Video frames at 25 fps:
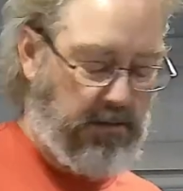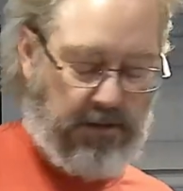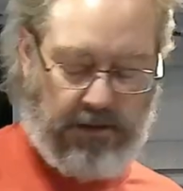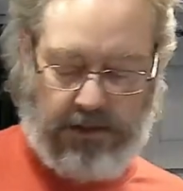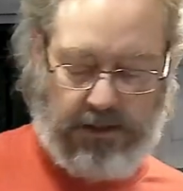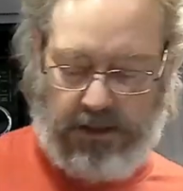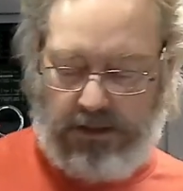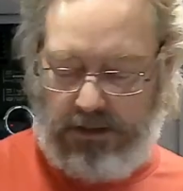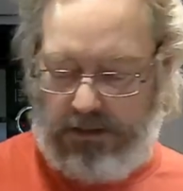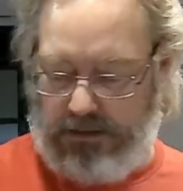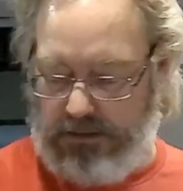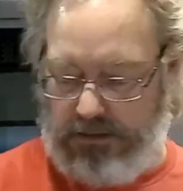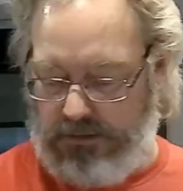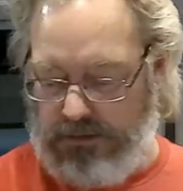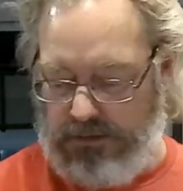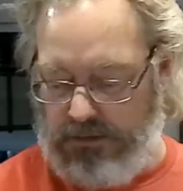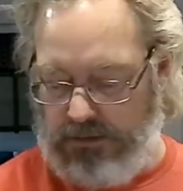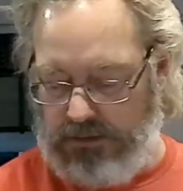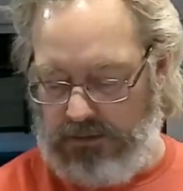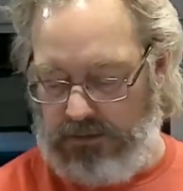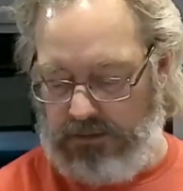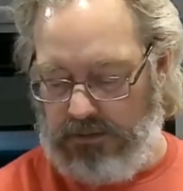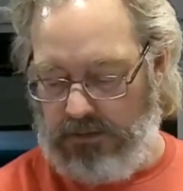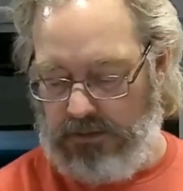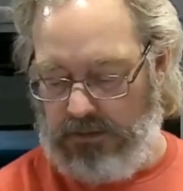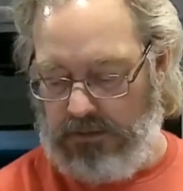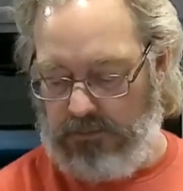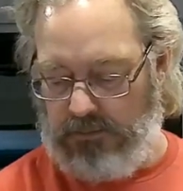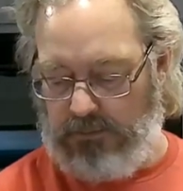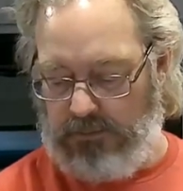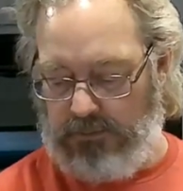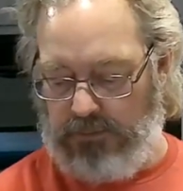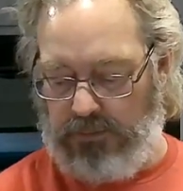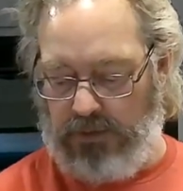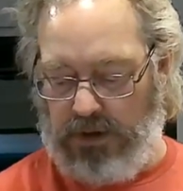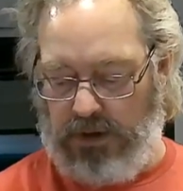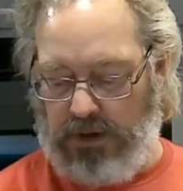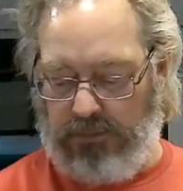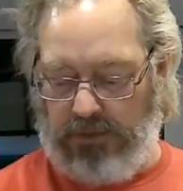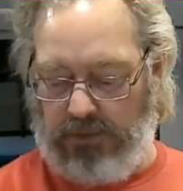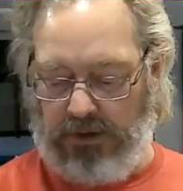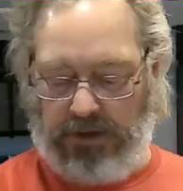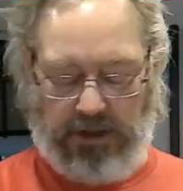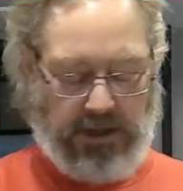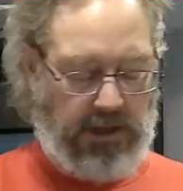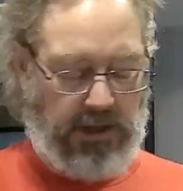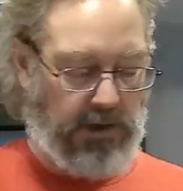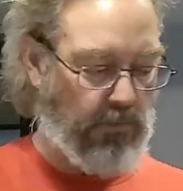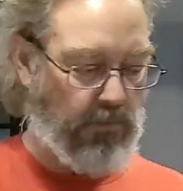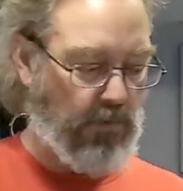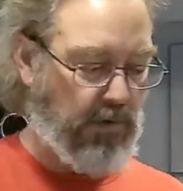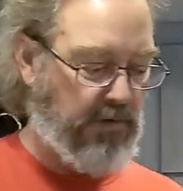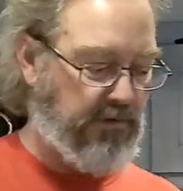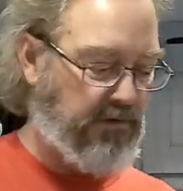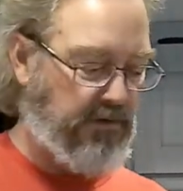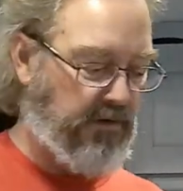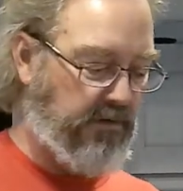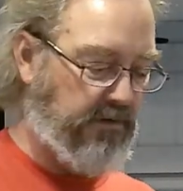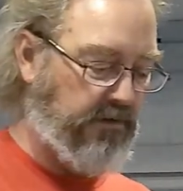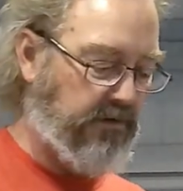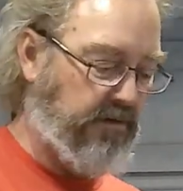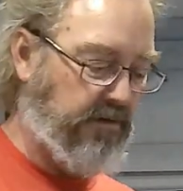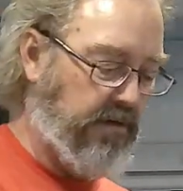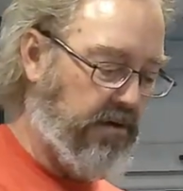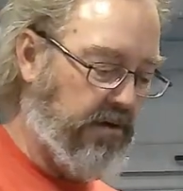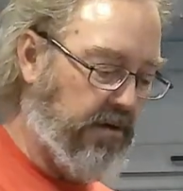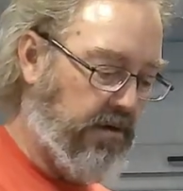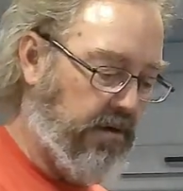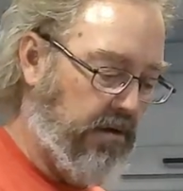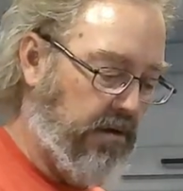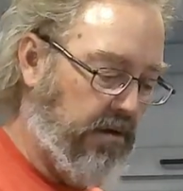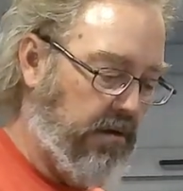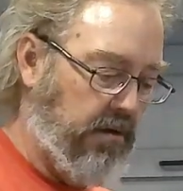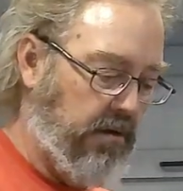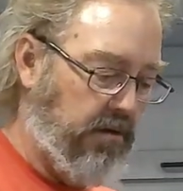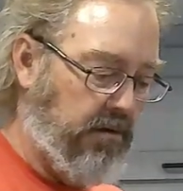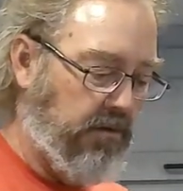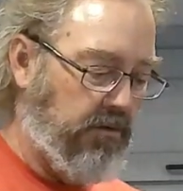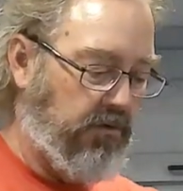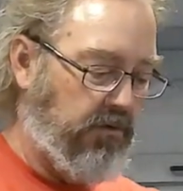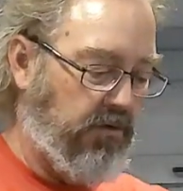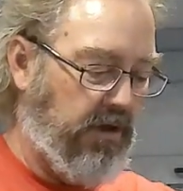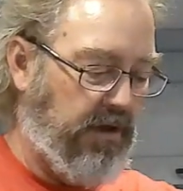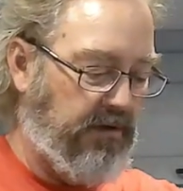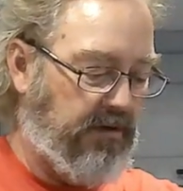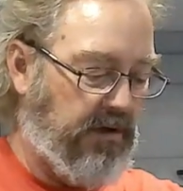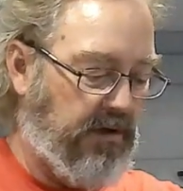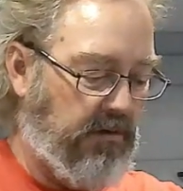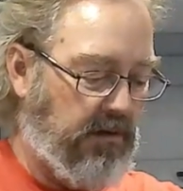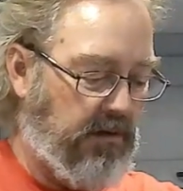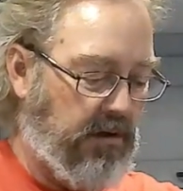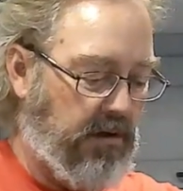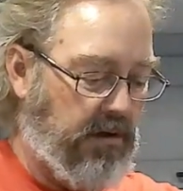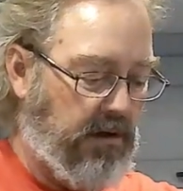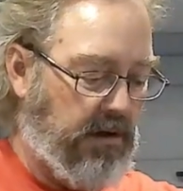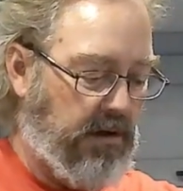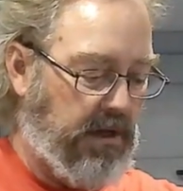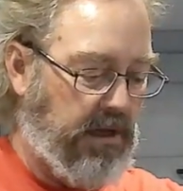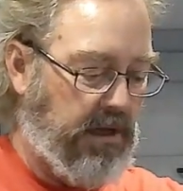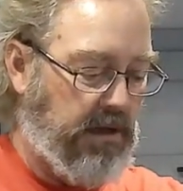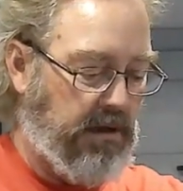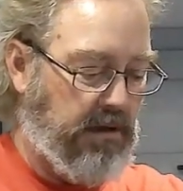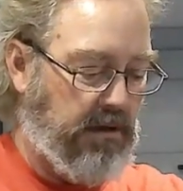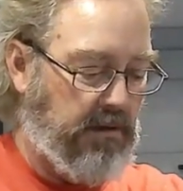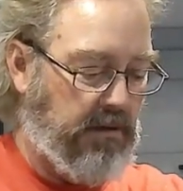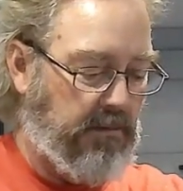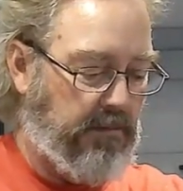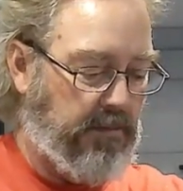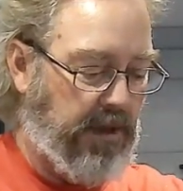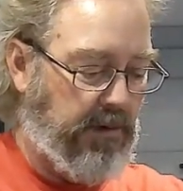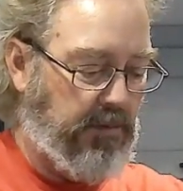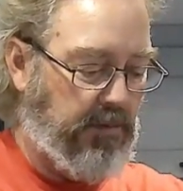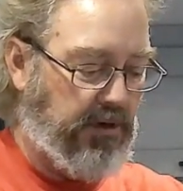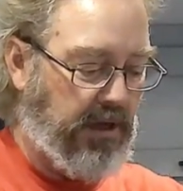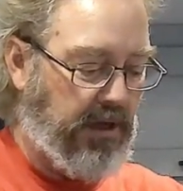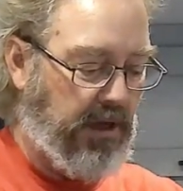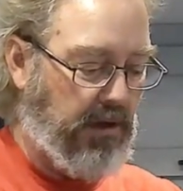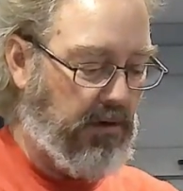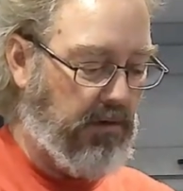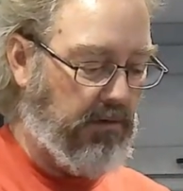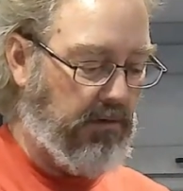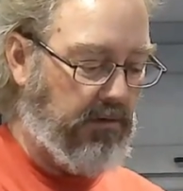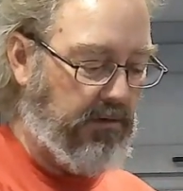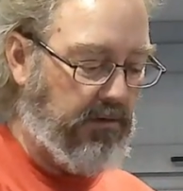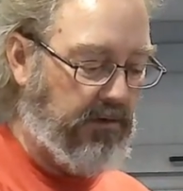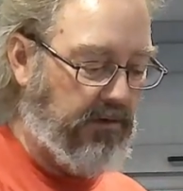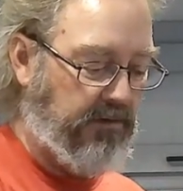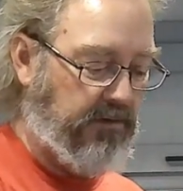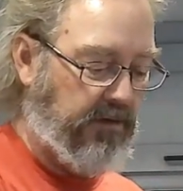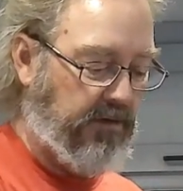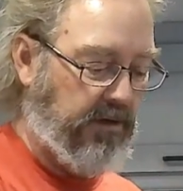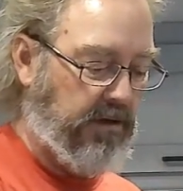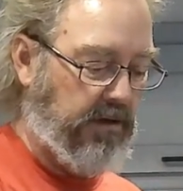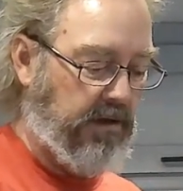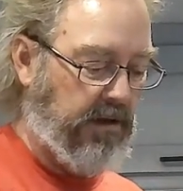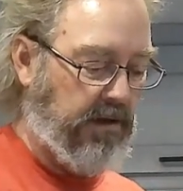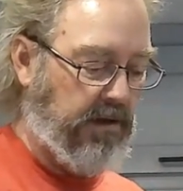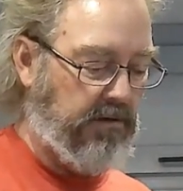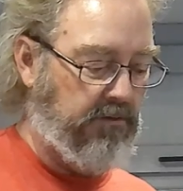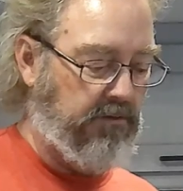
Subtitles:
get it cooked properly. And once it's dries out on a paper towel, this thing like